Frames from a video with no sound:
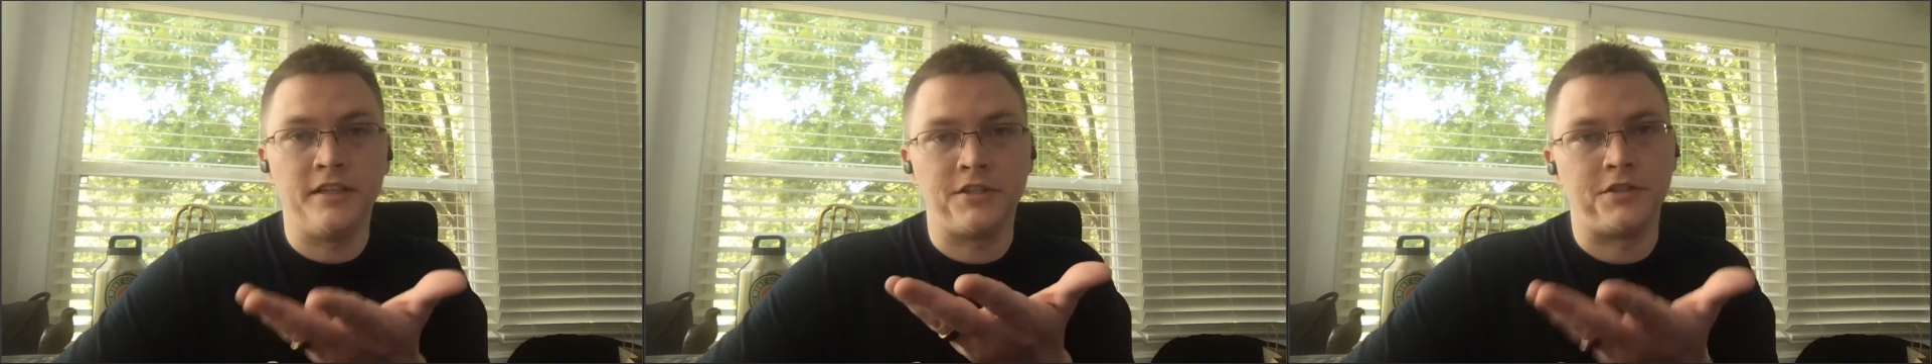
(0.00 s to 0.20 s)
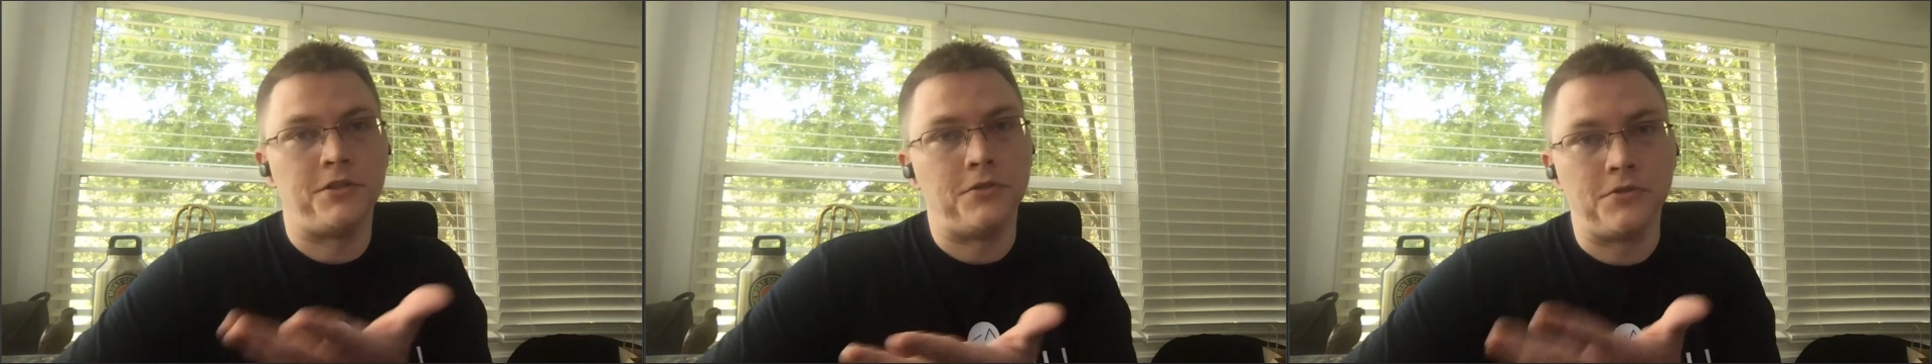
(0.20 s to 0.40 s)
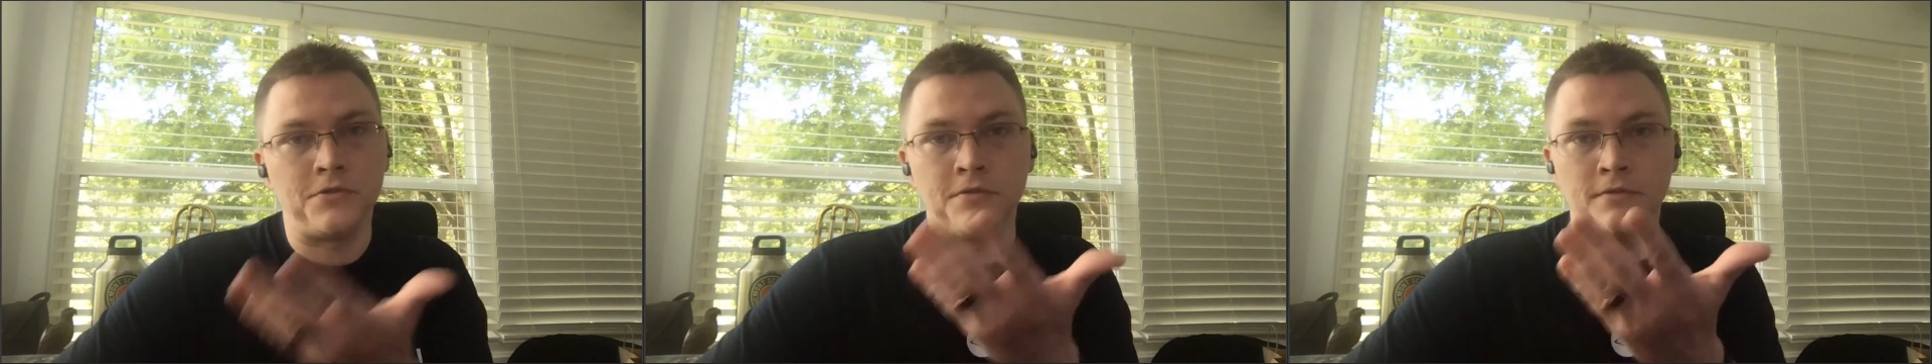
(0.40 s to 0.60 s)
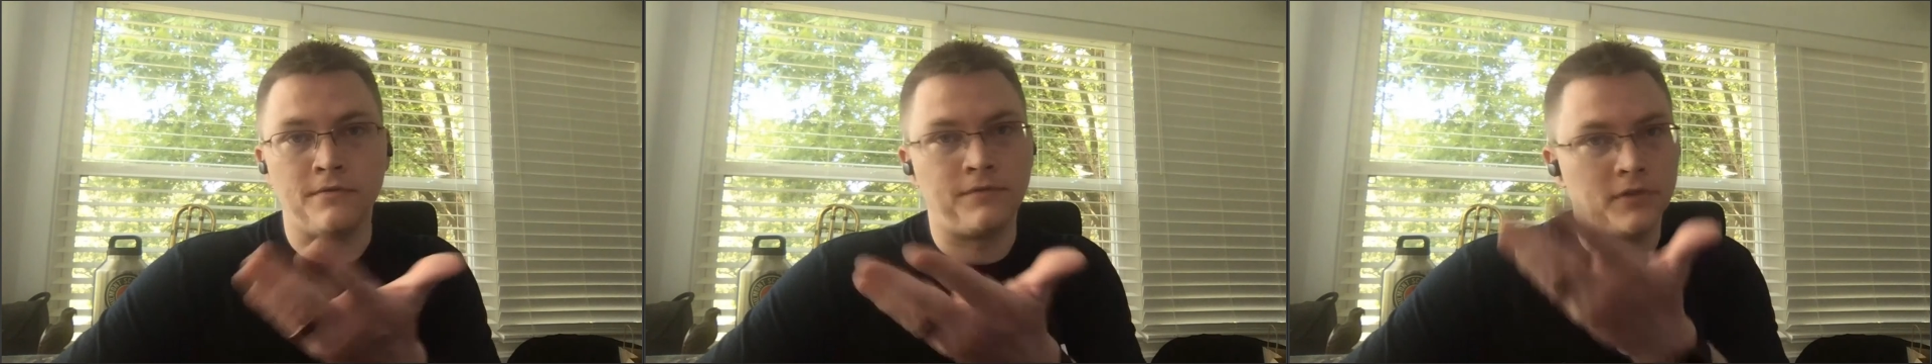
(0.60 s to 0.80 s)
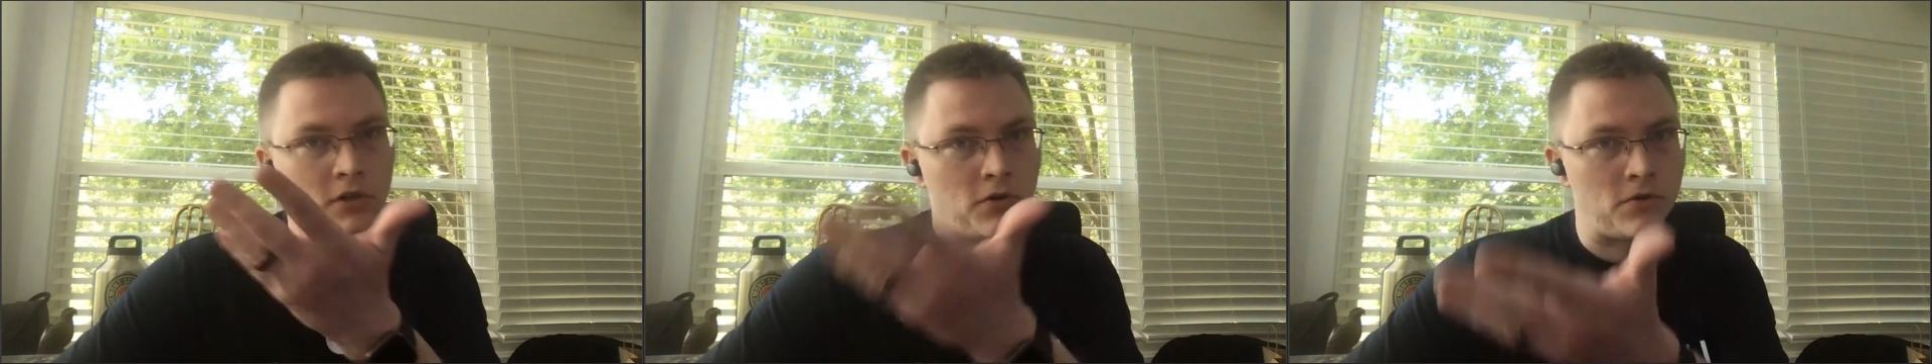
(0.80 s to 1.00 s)
issues
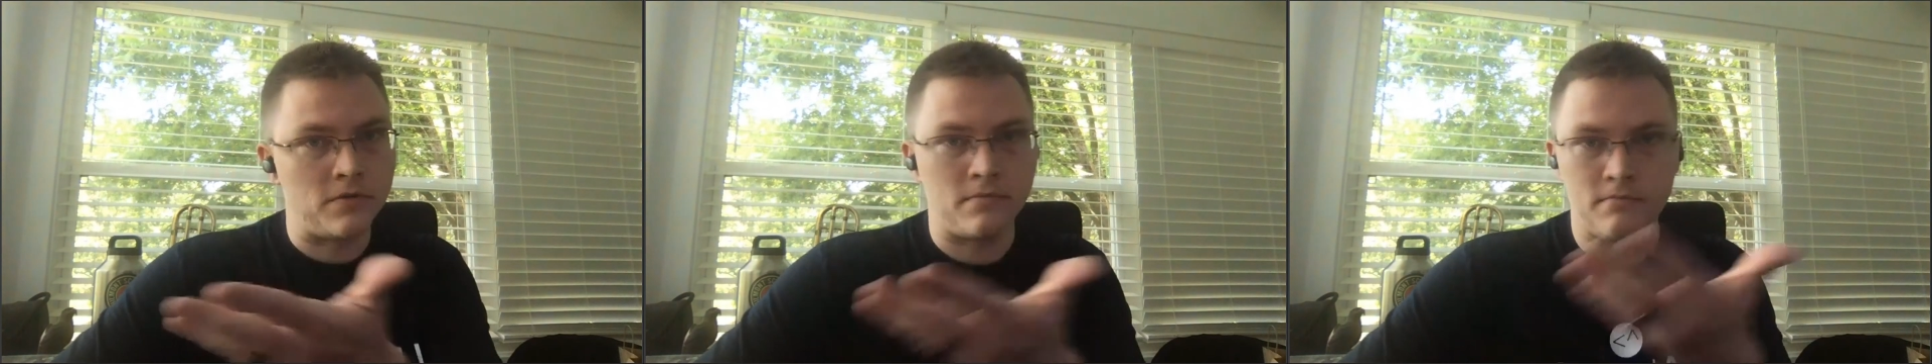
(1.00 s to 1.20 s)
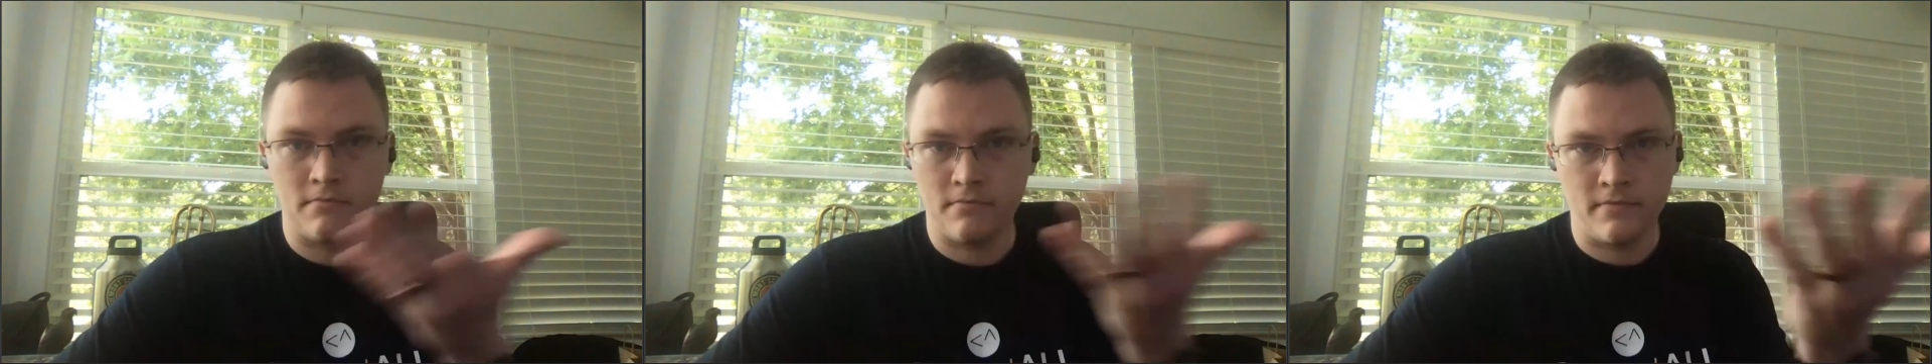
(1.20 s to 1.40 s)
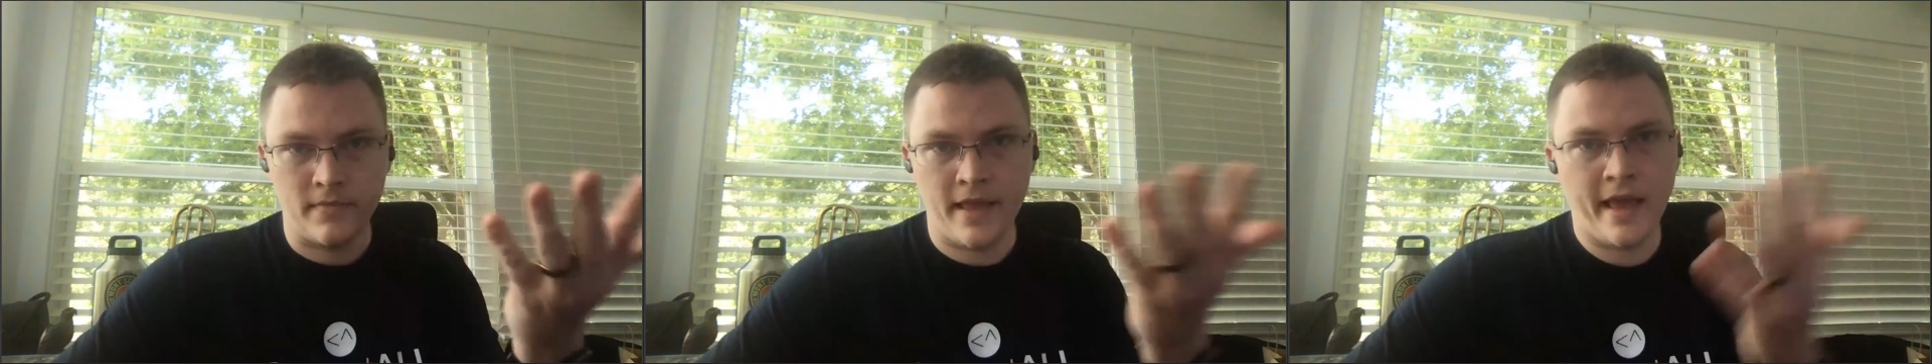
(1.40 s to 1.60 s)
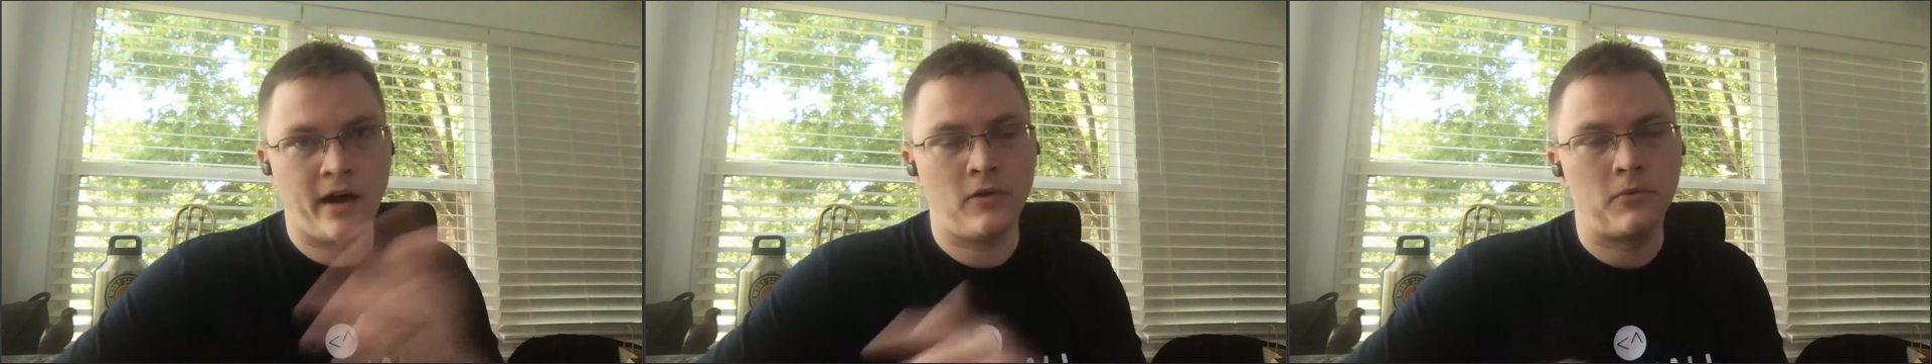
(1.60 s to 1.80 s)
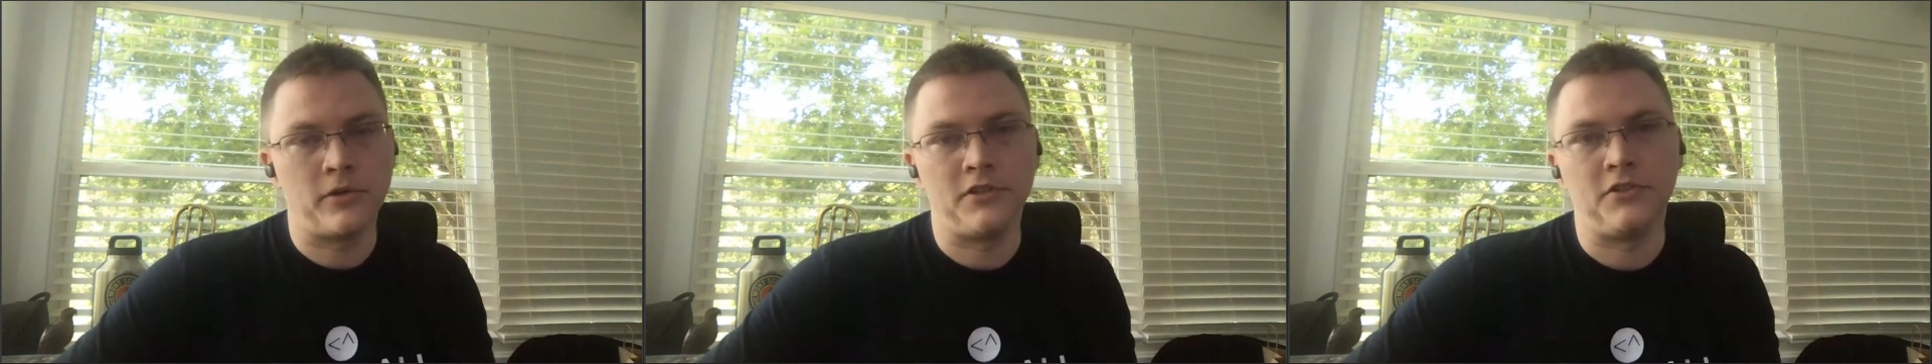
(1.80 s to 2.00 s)
flow
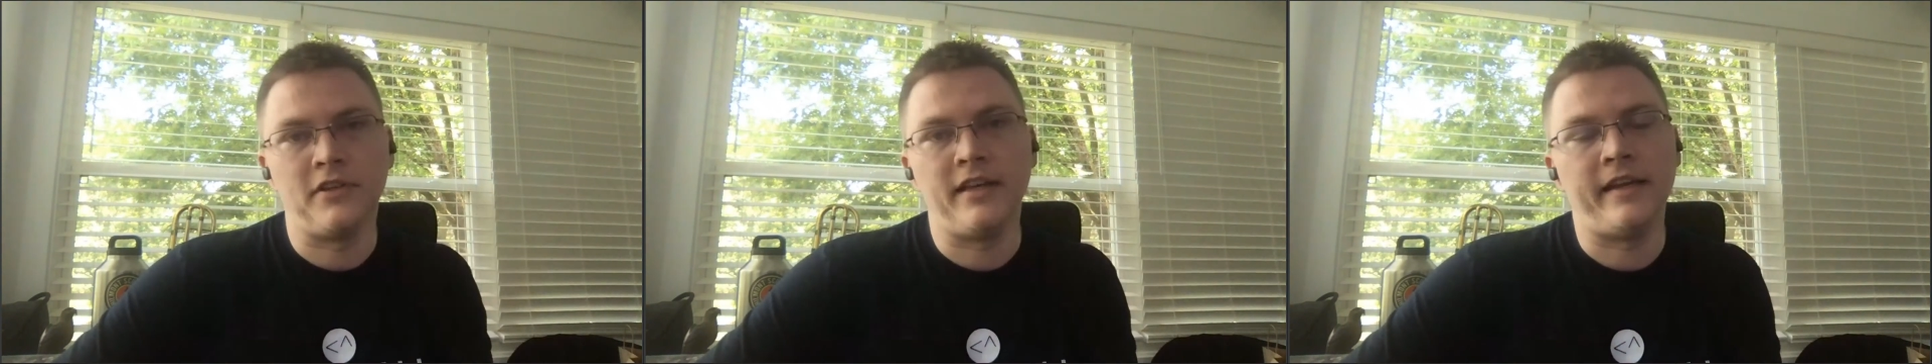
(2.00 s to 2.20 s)
outward